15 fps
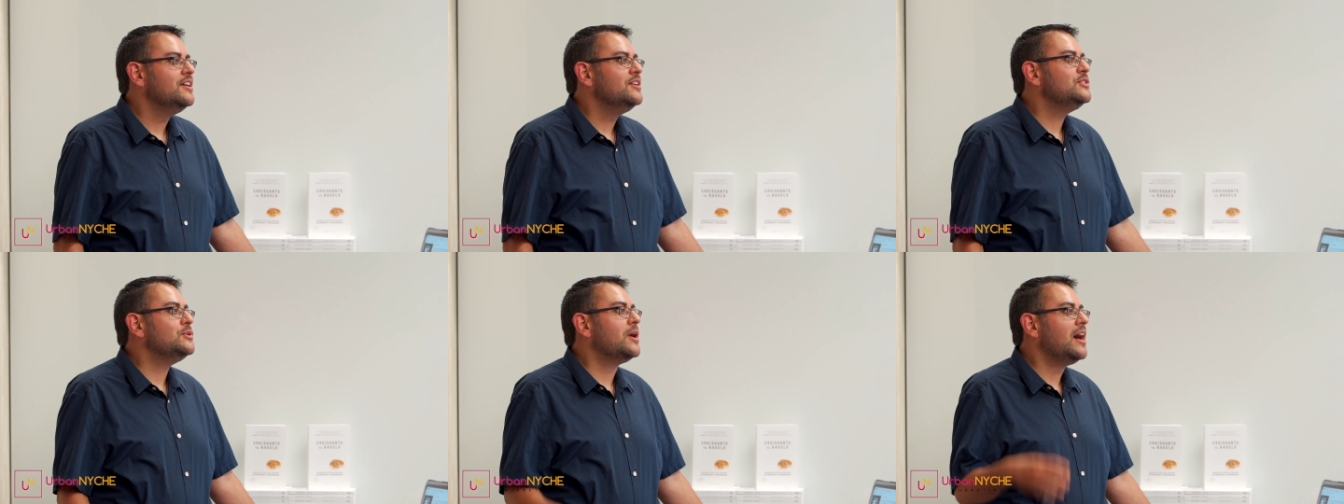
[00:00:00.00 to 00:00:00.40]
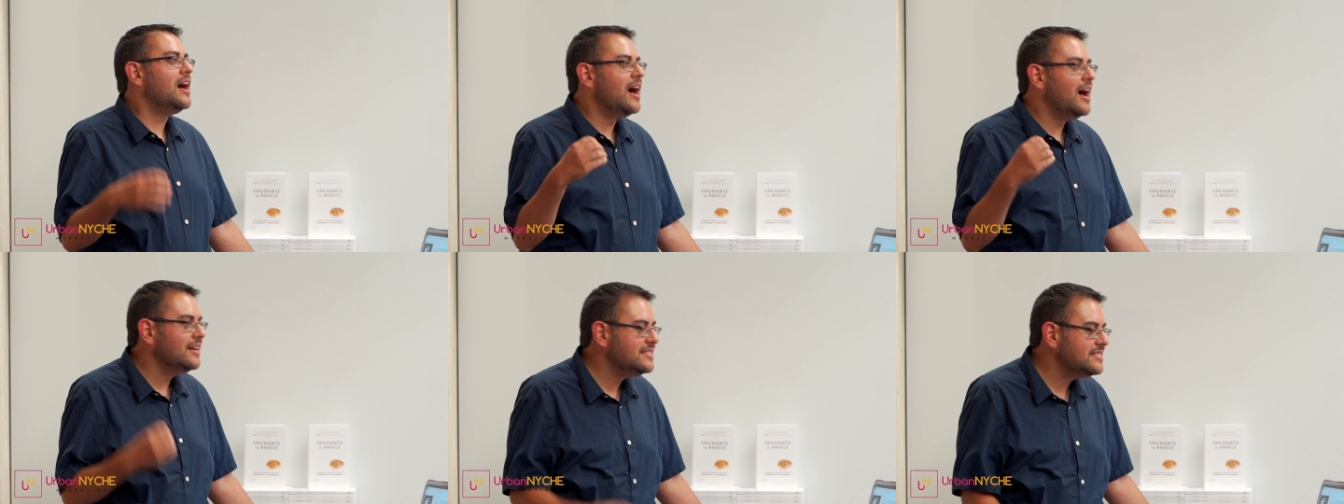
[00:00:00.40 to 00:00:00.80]
So
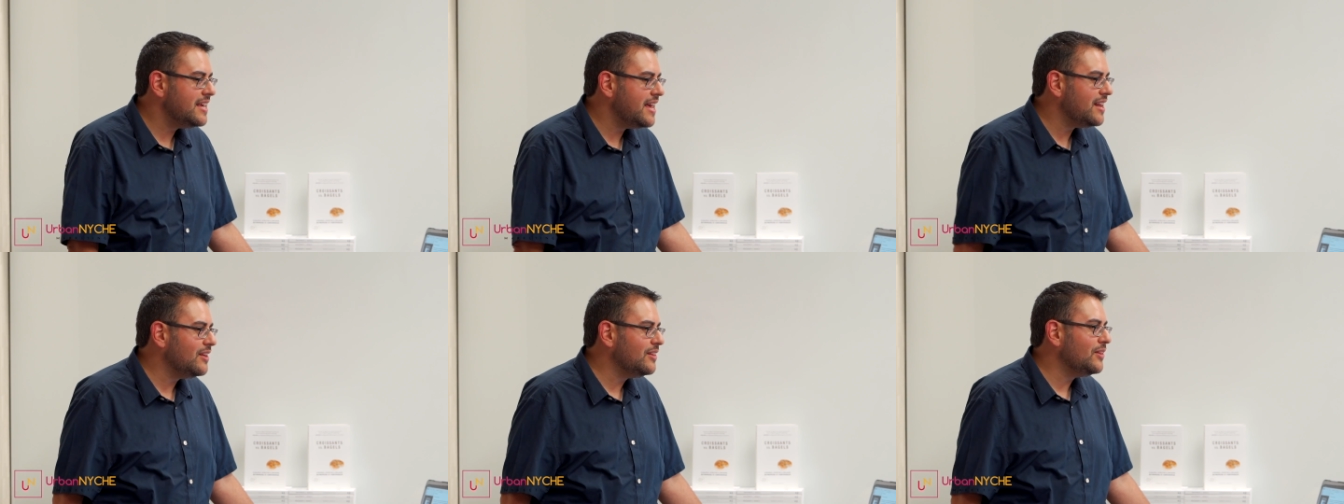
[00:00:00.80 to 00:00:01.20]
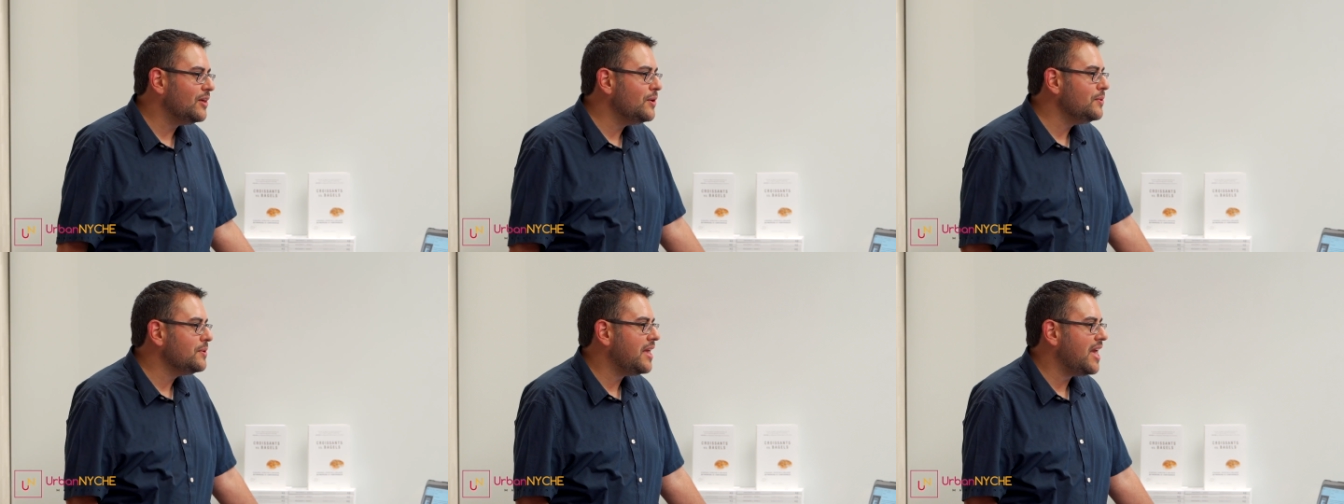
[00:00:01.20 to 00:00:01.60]
content
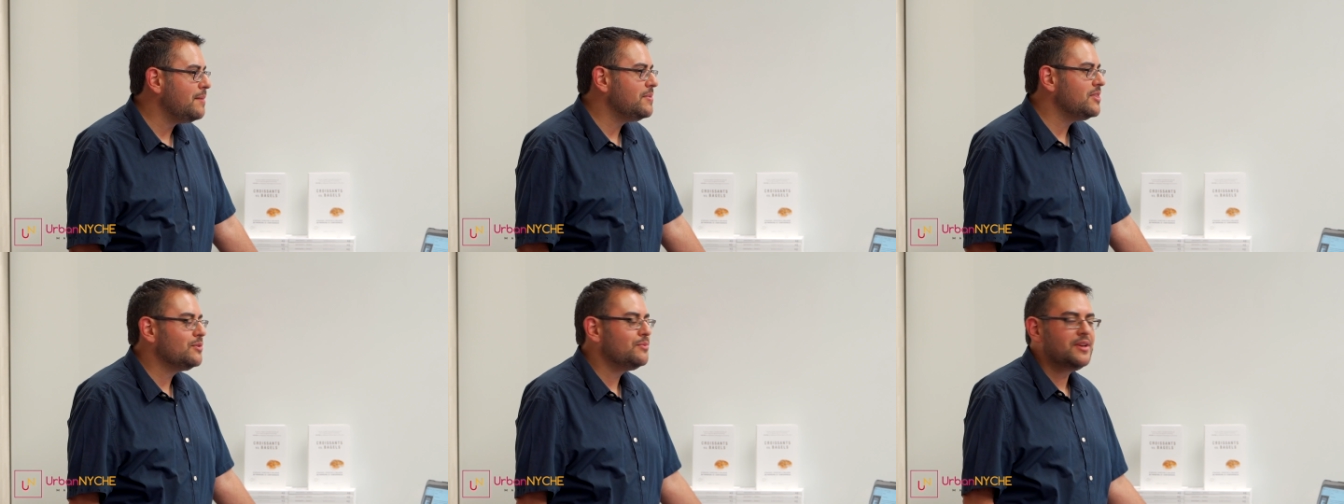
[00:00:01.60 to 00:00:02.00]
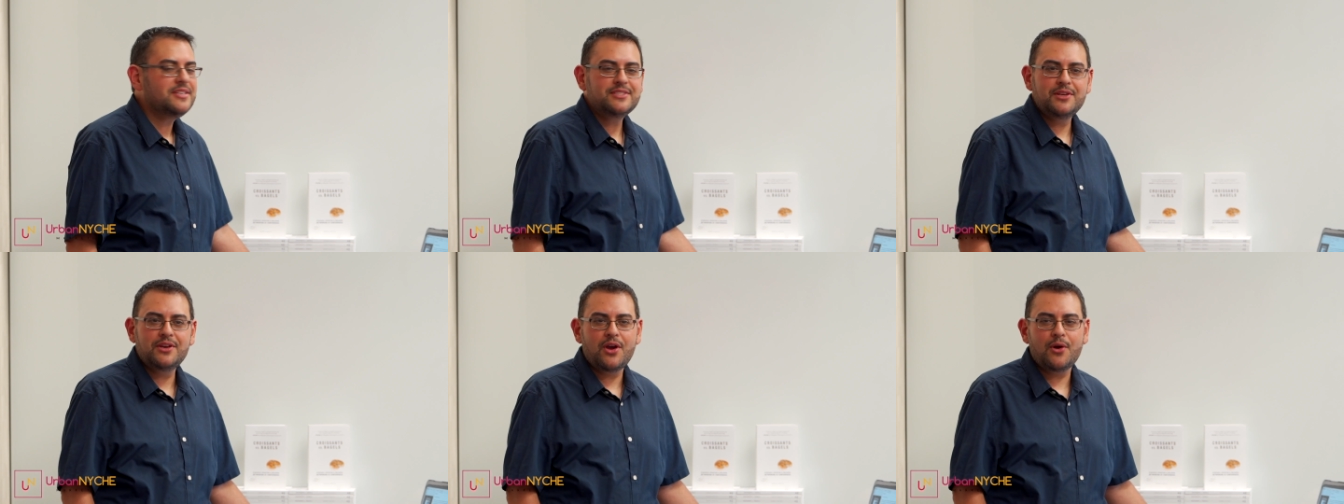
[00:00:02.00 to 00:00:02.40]
alone can't be the
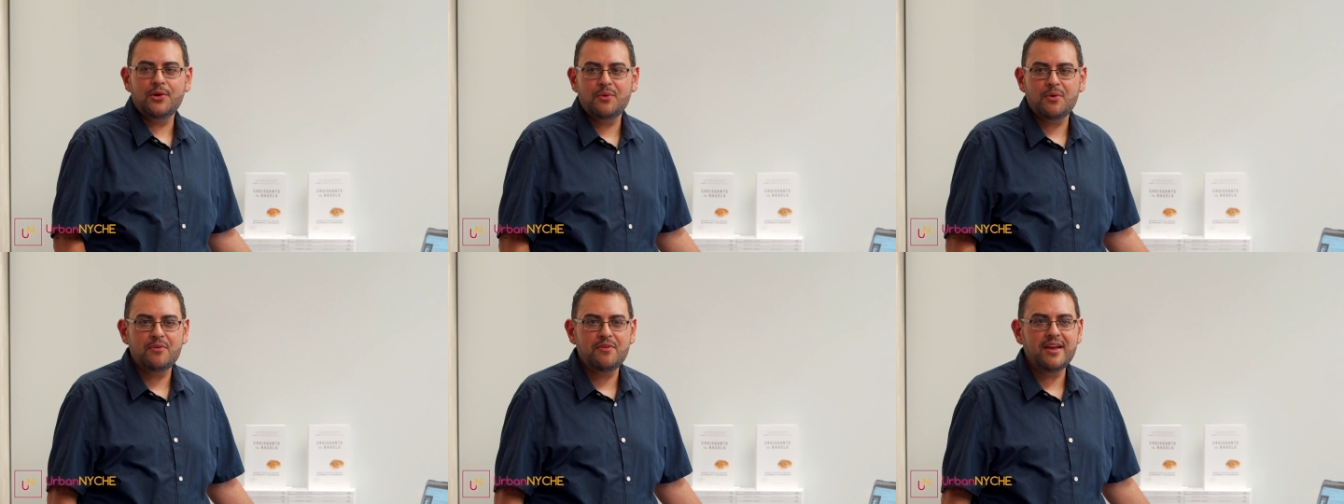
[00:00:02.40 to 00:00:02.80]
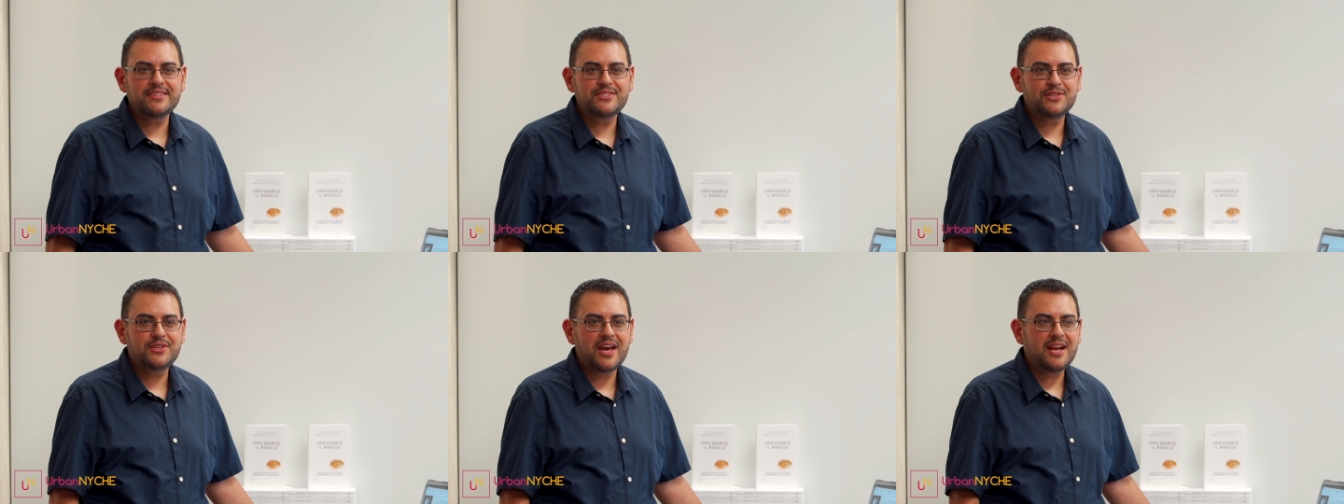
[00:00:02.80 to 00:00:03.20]
reason you're going to
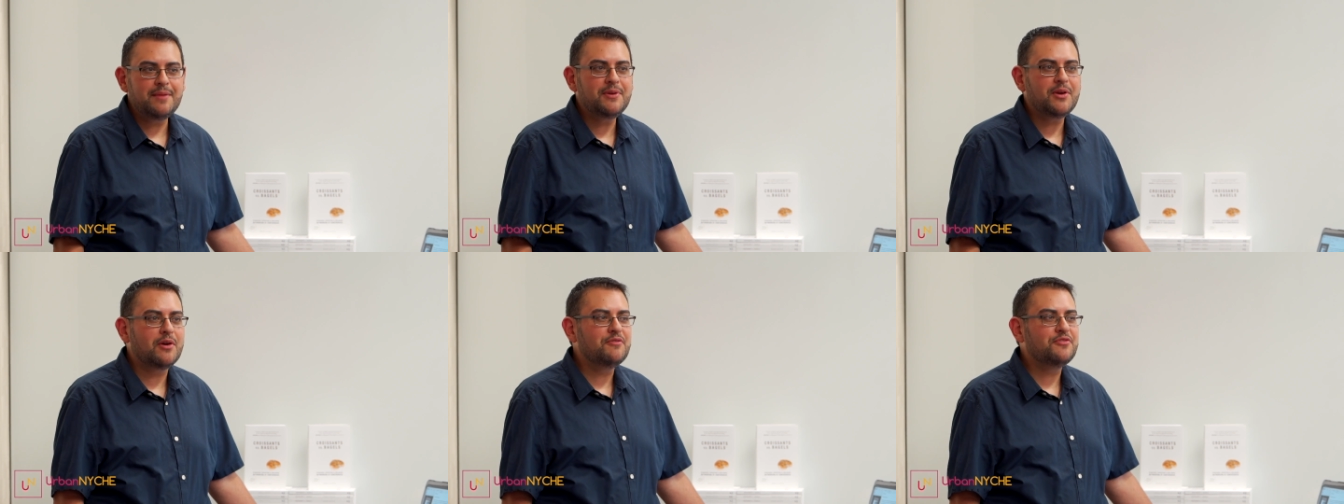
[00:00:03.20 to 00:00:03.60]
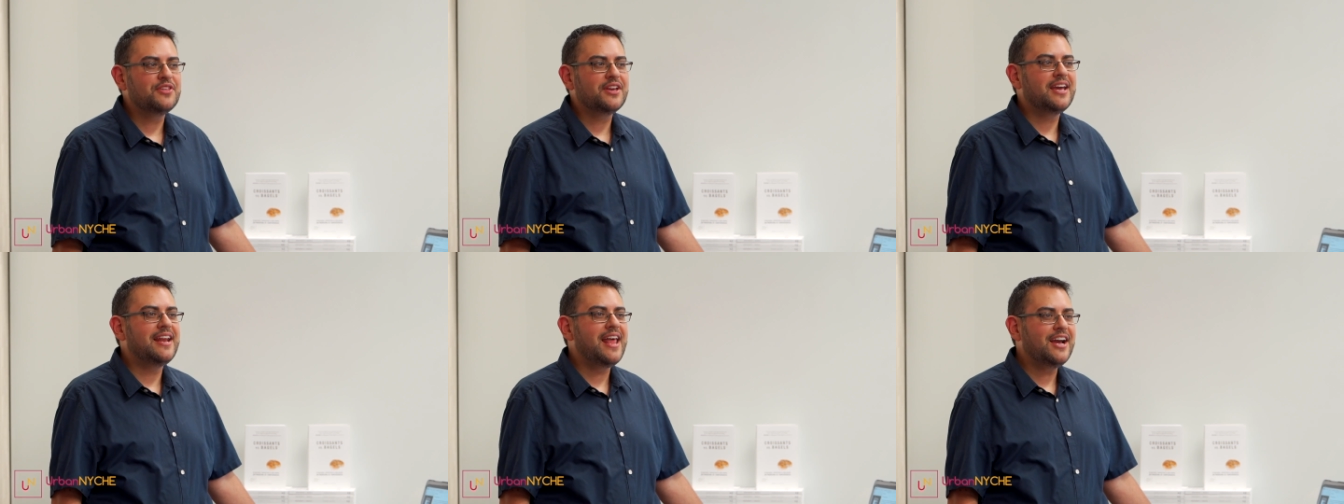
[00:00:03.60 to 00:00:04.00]
events. You got to be going for
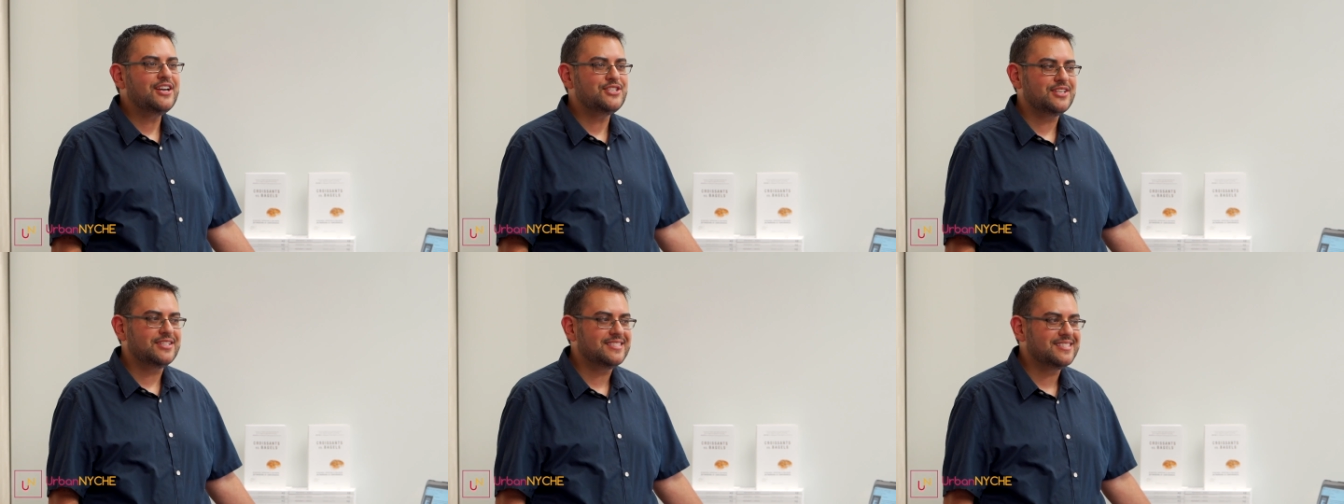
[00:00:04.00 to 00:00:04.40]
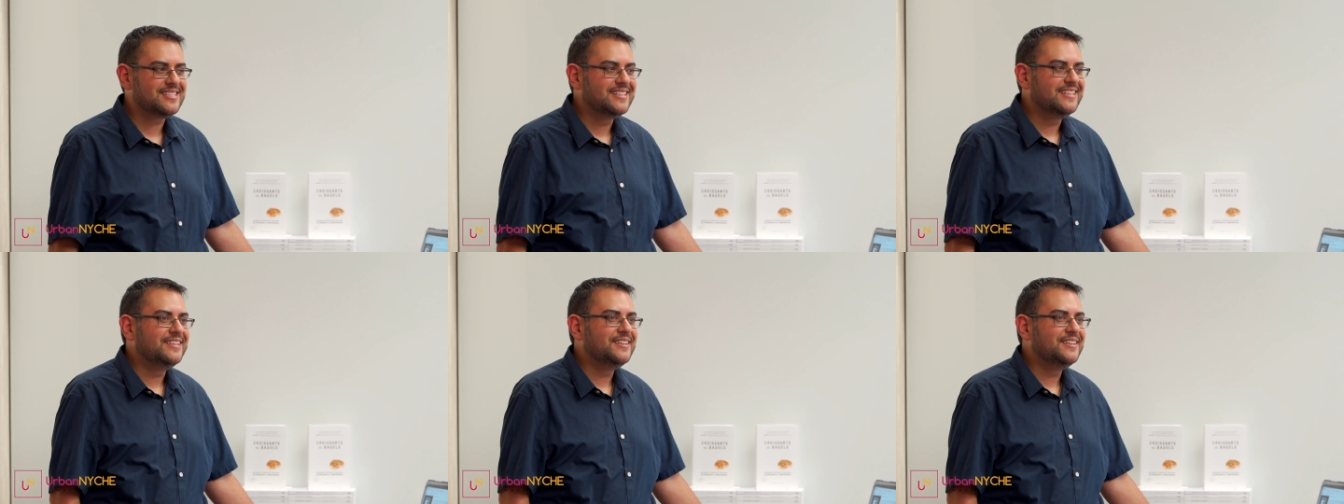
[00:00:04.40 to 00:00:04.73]
the connections.